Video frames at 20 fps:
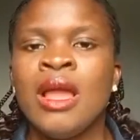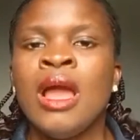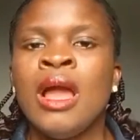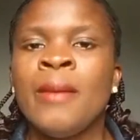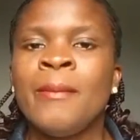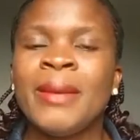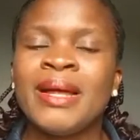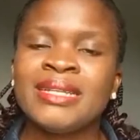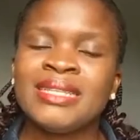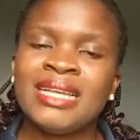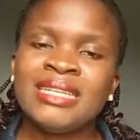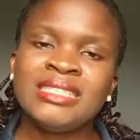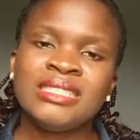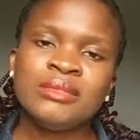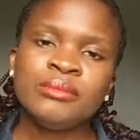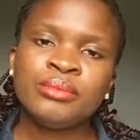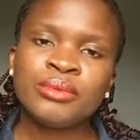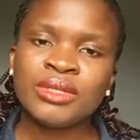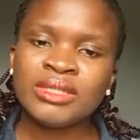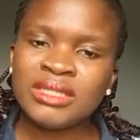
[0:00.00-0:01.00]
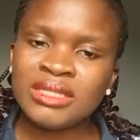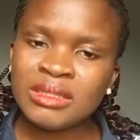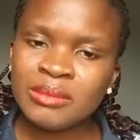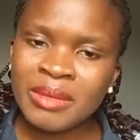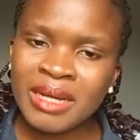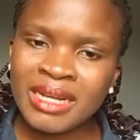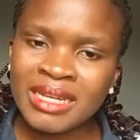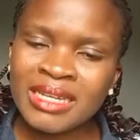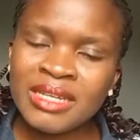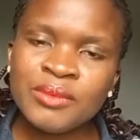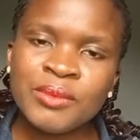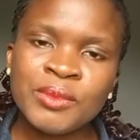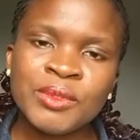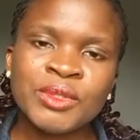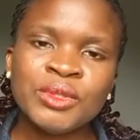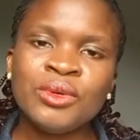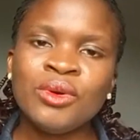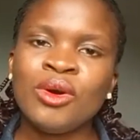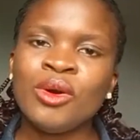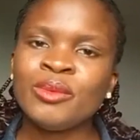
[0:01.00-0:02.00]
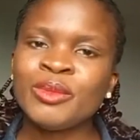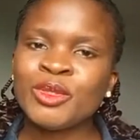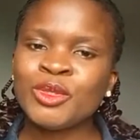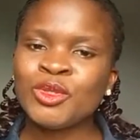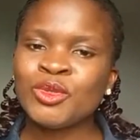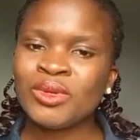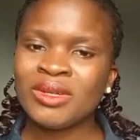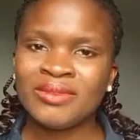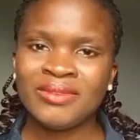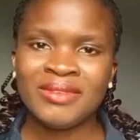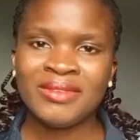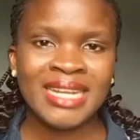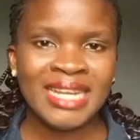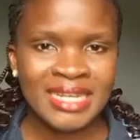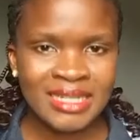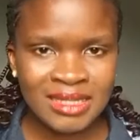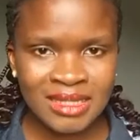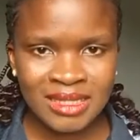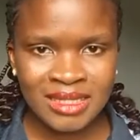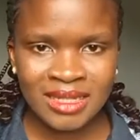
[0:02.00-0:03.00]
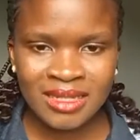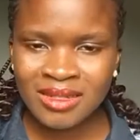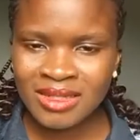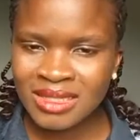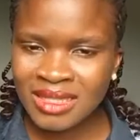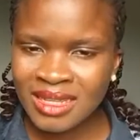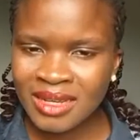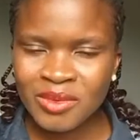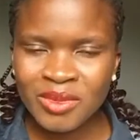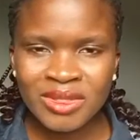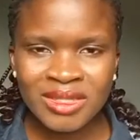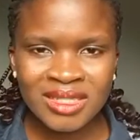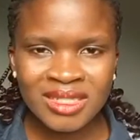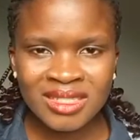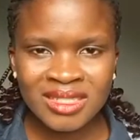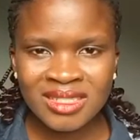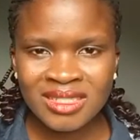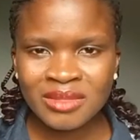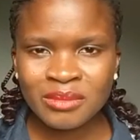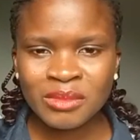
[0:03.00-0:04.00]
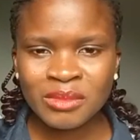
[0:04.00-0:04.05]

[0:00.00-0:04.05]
By the time she brought it back, it was not up to 12 lines, and I was like, "What's this?"